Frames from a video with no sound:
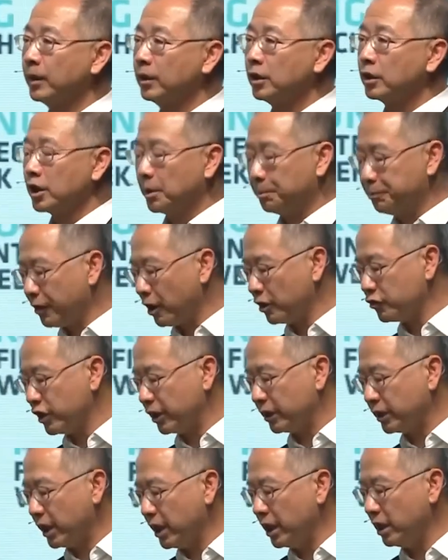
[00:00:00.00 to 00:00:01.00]
The
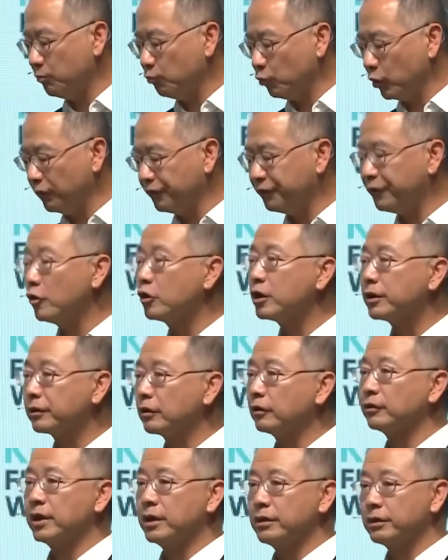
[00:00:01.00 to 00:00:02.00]
project team will focus
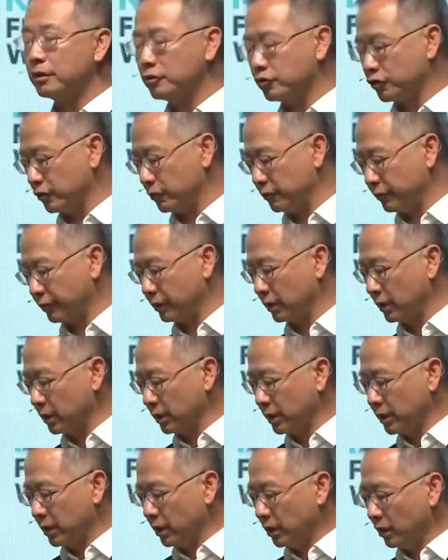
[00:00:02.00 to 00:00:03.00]
on these issues,
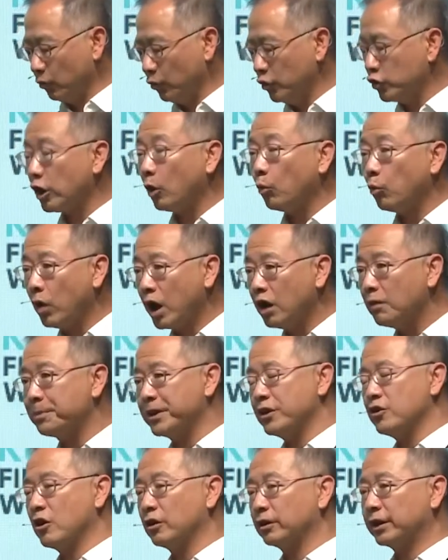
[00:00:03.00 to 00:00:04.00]
which are well
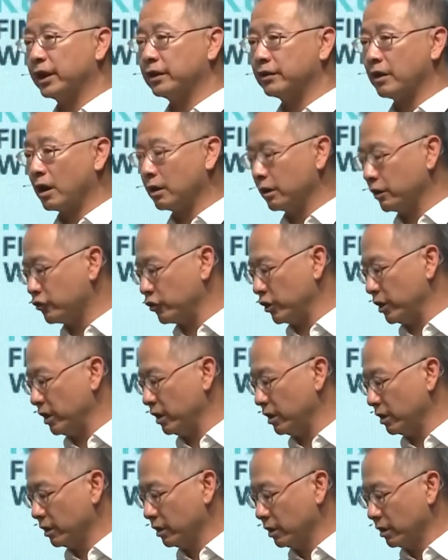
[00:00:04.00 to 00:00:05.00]
beyond
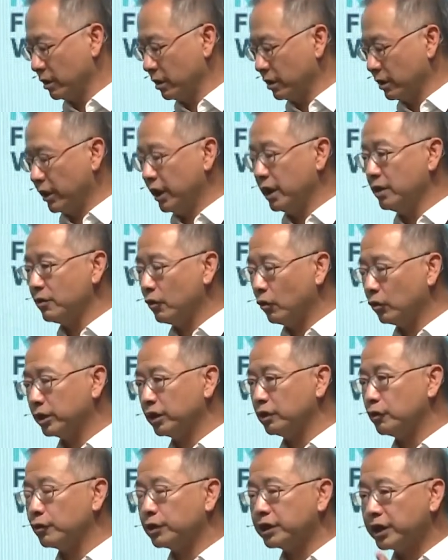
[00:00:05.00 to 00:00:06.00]
technology, in order
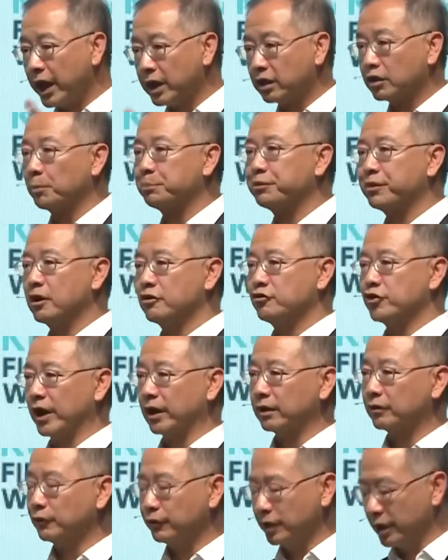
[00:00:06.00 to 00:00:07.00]
to take the
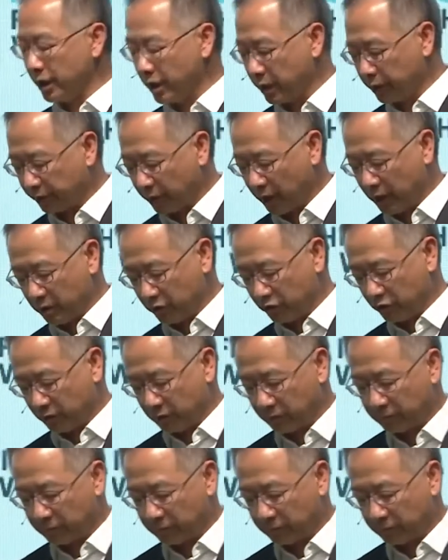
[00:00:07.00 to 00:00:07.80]
project to the next stage.